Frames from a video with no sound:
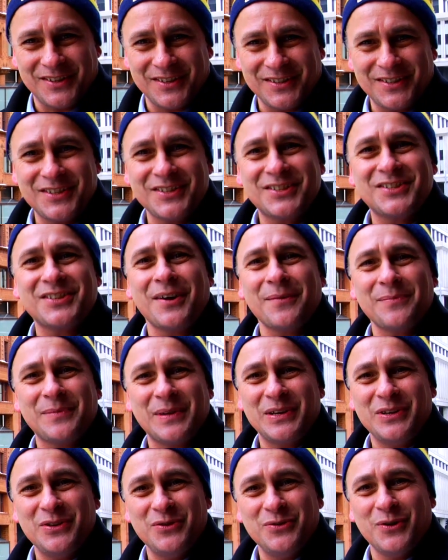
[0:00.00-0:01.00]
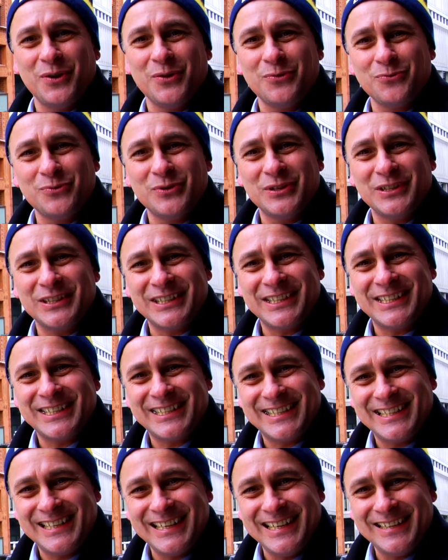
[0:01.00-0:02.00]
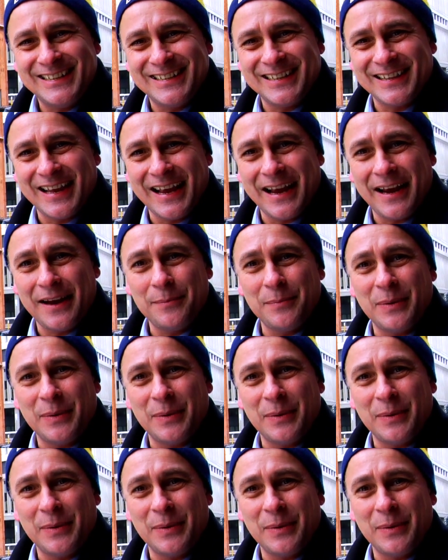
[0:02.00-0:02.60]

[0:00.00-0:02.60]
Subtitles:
This is something you don't really see today,